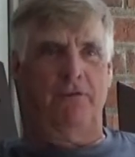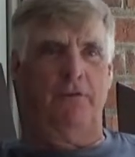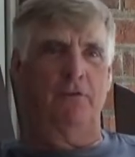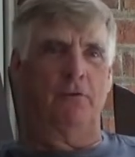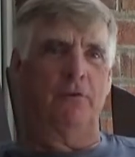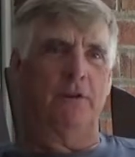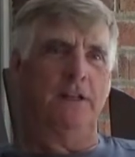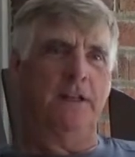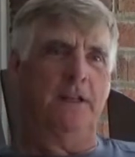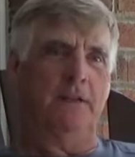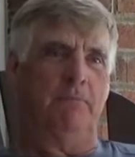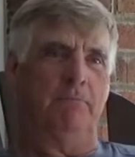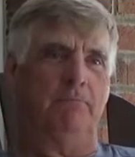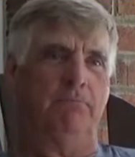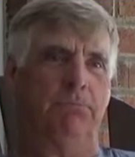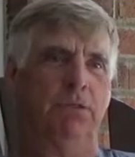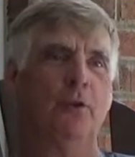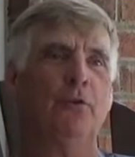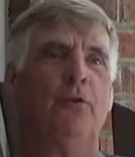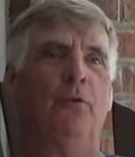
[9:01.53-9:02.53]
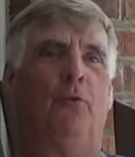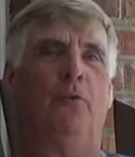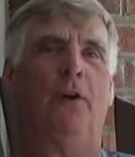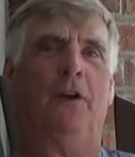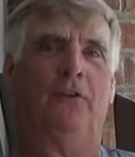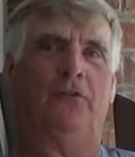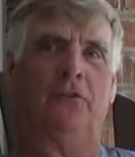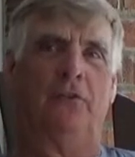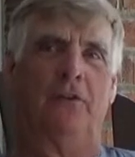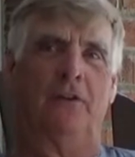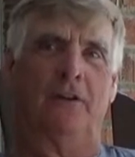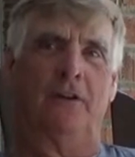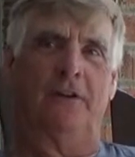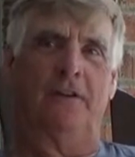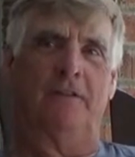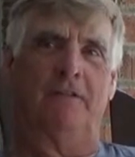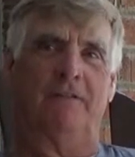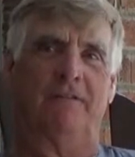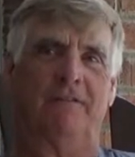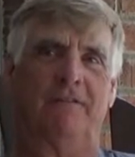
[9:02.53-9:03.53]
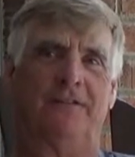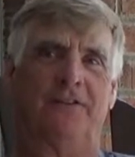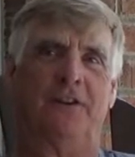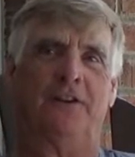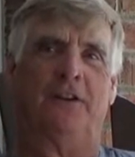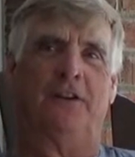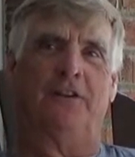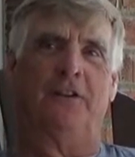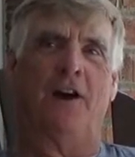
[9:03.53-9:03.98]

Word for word: the referee blew the whistle and